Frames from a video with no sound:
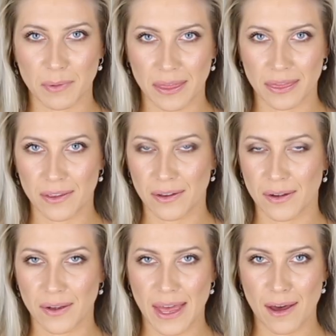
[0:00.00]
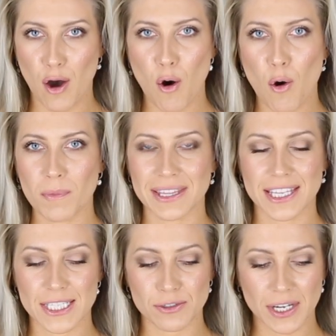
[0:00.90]
with at home in
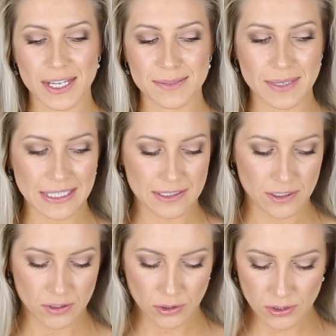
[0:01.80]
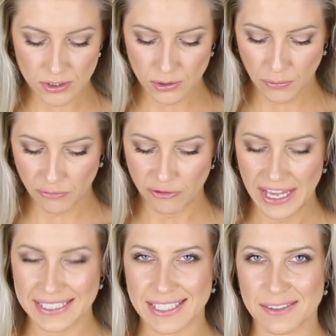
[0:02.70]
this dress because it looks so
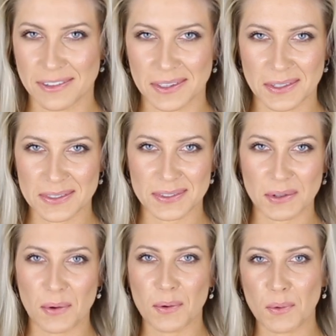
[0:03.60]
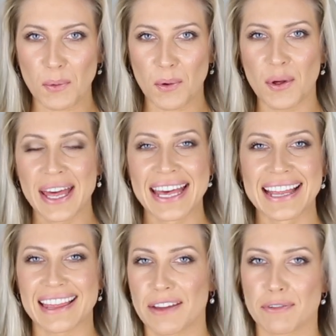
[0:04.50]
festive, it looks so cool,
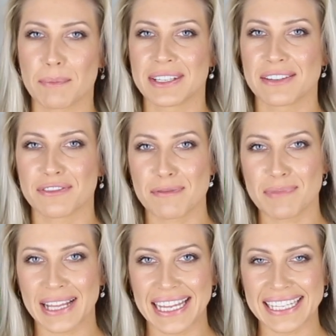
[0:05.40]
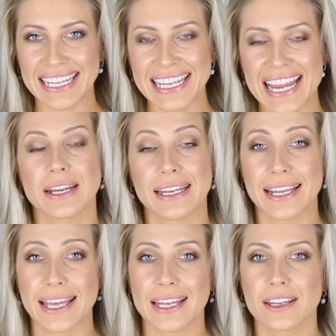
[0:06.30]
like from a different planet. And
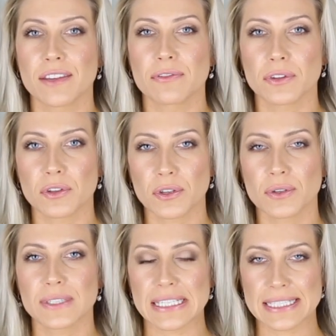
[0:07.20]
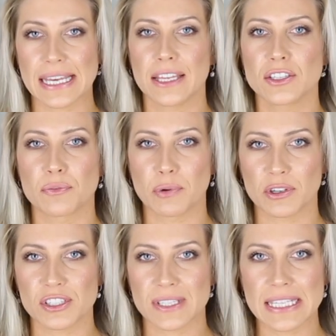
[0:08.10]
again, if you decide to
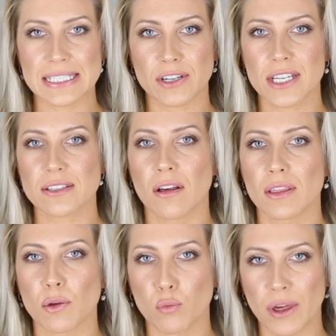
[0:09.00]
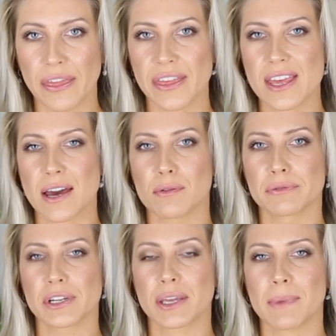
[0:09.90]
purchase this dress, only one thing I
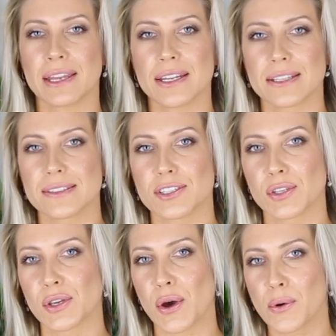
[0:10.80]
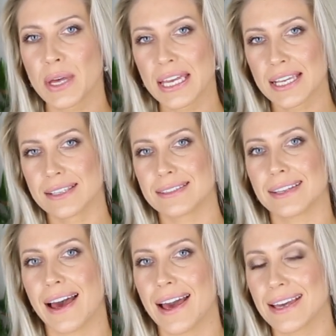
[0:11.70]
would recommend is to go
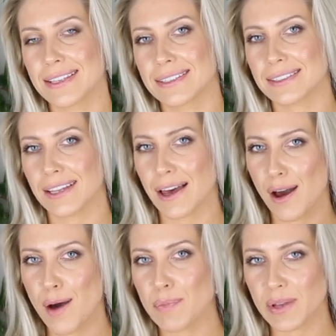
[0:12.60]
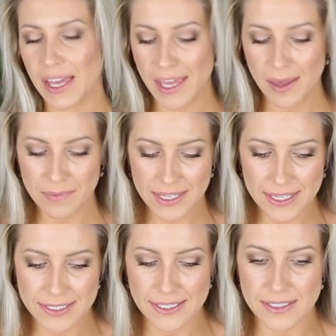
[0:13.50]
size up again,
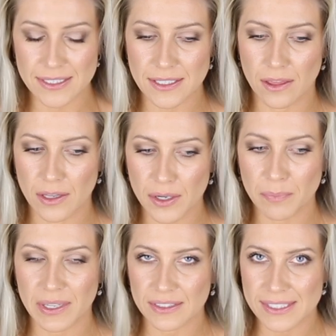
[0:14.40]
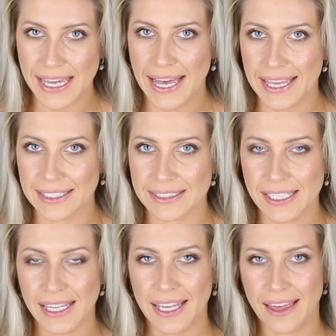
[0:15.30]
because it's a little bit tight
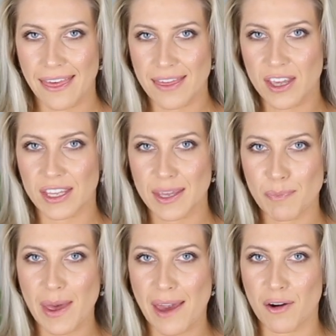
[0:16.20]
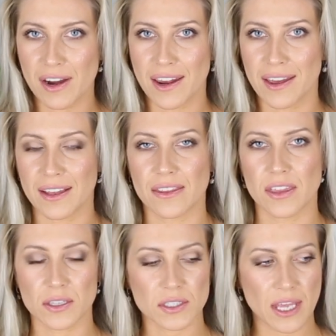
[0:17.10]
in the hip area.
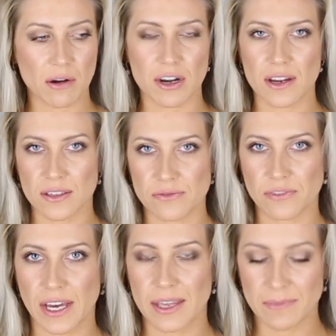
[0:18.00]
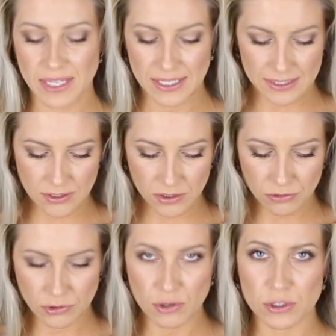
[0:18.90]
This area is fine because it's
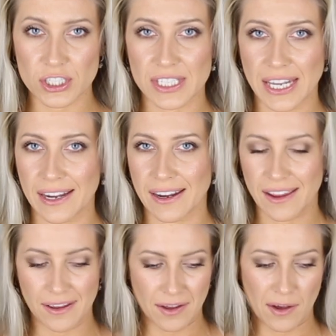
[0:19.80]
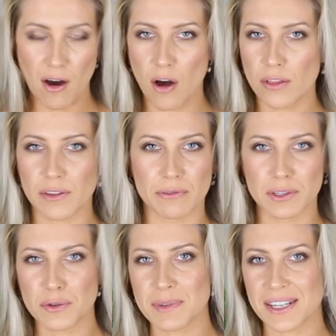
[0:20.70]
ruched and all the
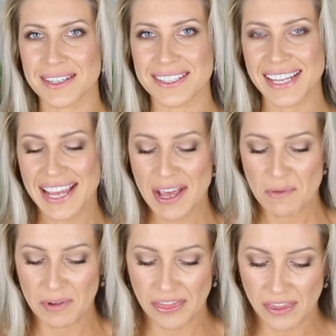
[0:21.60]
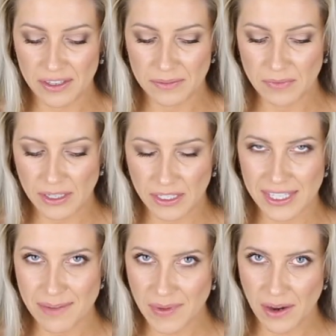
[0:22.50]
voluminous, but the
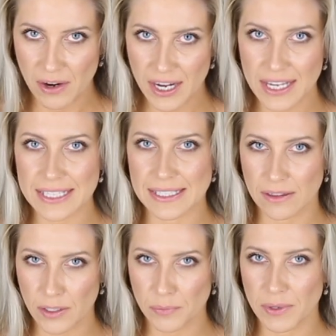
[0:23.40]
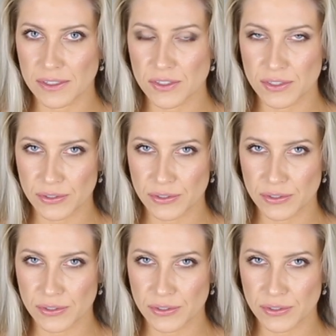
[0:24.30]
hip area is a little bit